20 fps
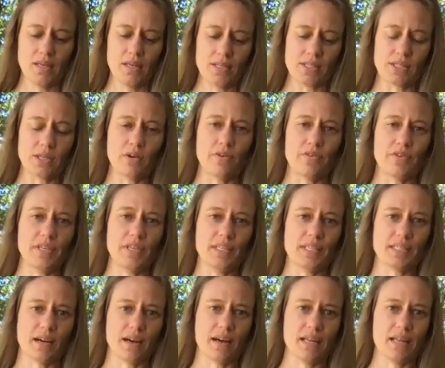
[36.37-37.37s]
So if you
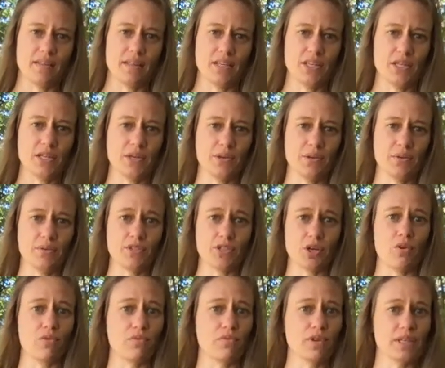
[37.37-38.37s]
decide that you
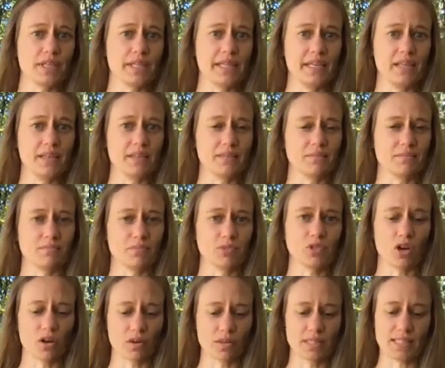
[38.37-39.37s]
don't really
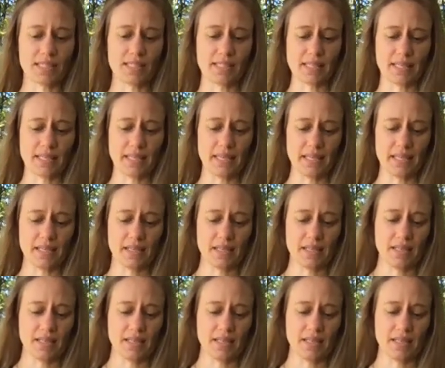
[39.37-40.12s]
long to see